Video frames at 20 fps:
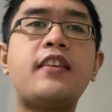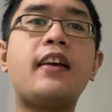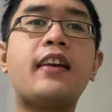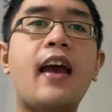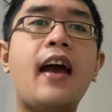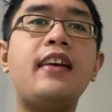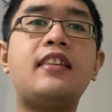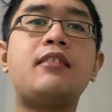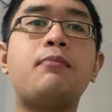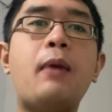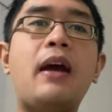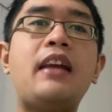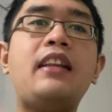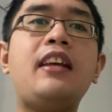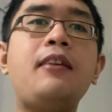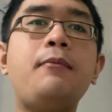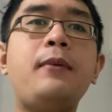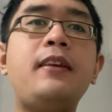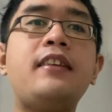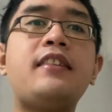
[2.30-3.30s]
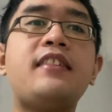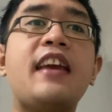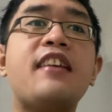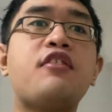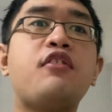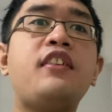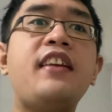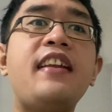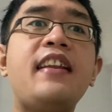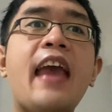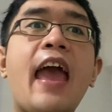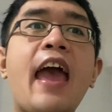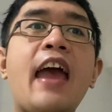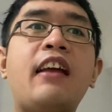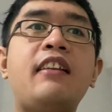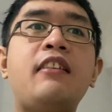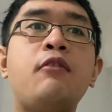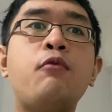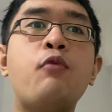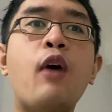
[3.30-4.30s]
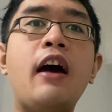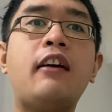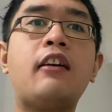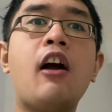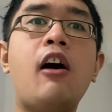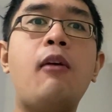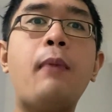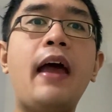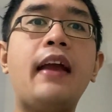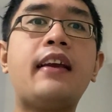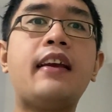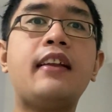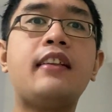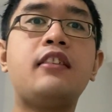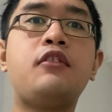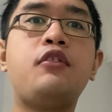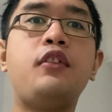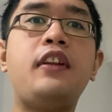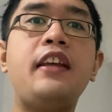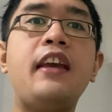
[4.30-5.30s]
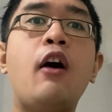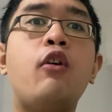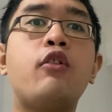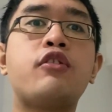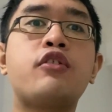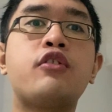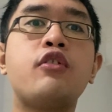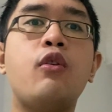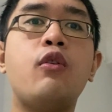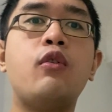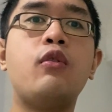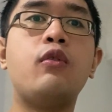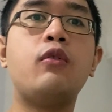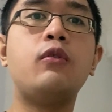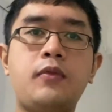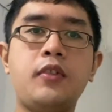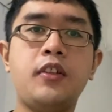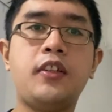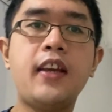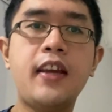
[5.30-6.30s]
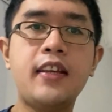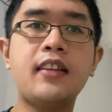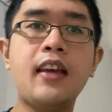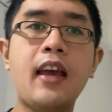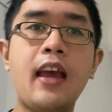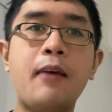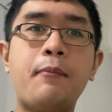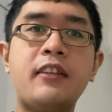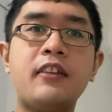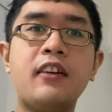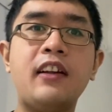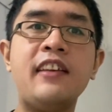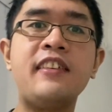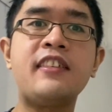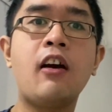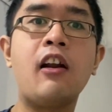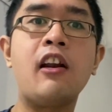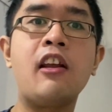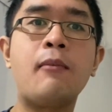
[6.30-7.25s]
up guys, my name is Yashudin and welcome back to The ALL Show. Today's episode is all